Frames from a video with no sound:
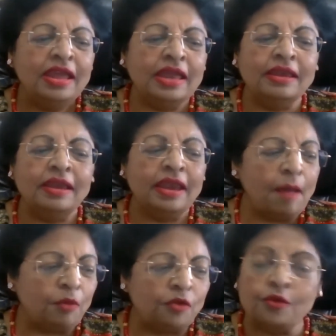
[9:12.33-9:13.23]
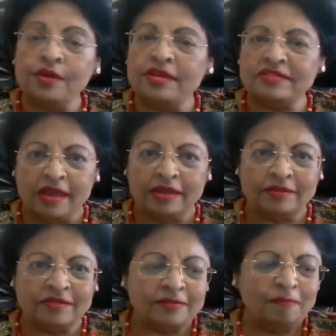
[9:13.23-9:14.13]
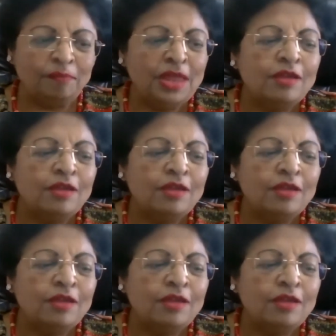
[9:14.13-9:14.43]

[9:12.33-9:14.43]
in laboratory science.